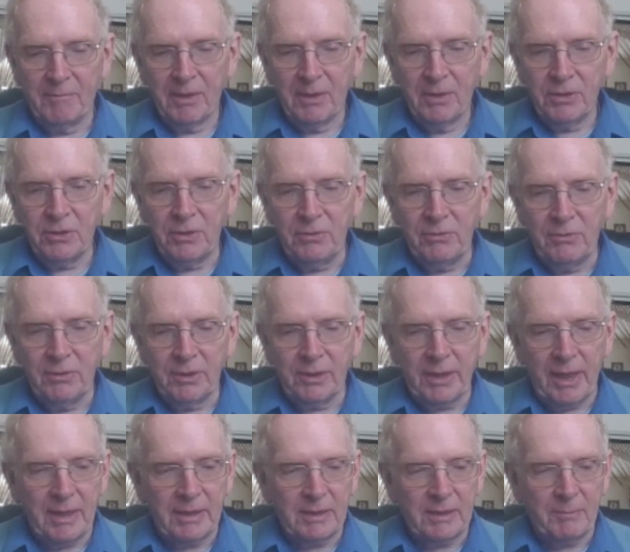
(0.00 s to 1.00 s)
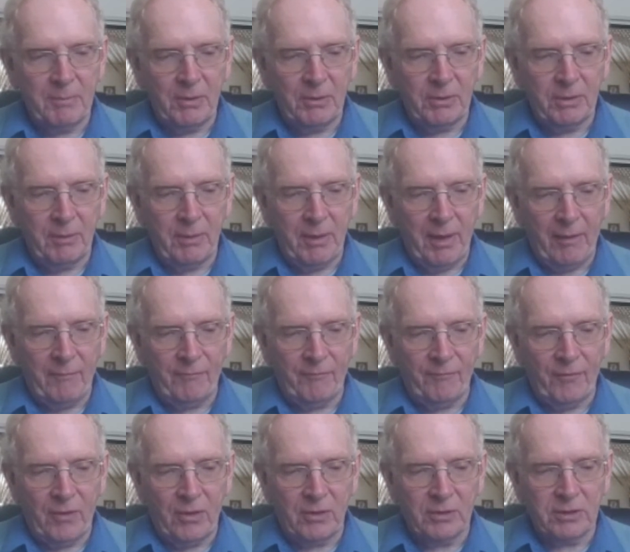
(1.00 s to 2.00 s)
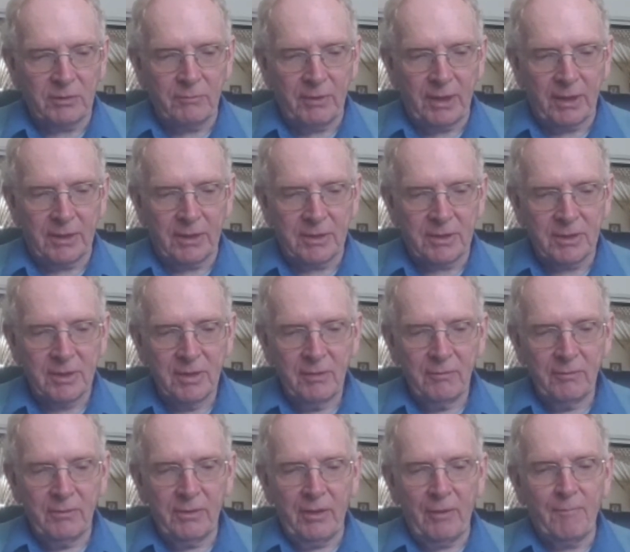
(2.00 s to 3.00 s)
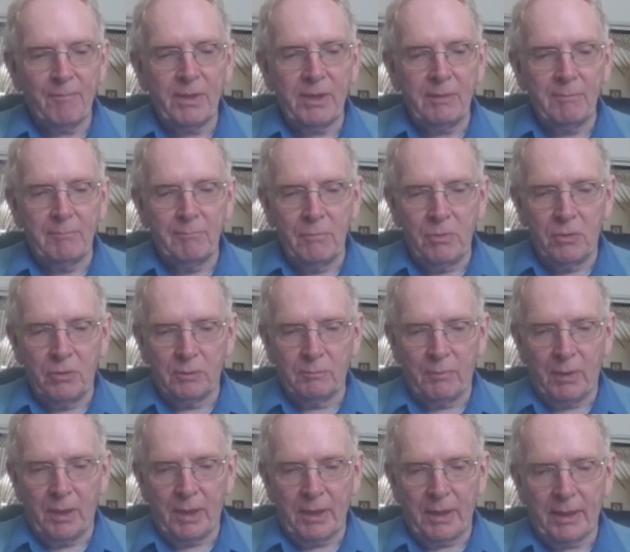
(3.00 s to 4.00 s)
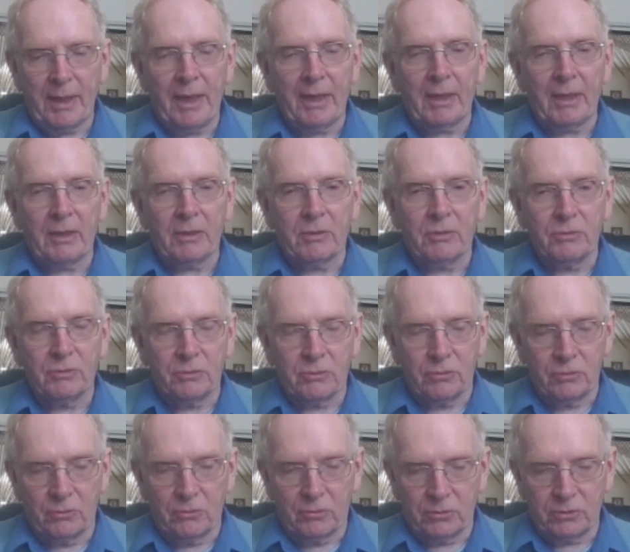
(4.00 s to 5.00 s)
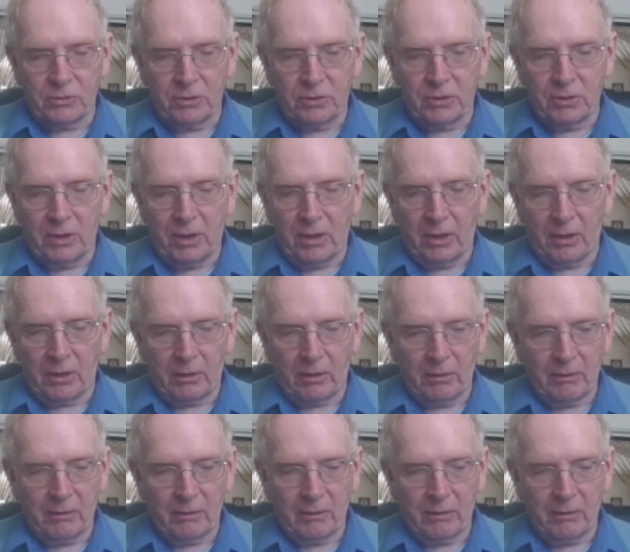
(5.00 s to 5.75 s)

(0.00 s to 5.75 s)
"Sure and can't a body be having 40 winks without being mugged by a gang of cutthroats and all?"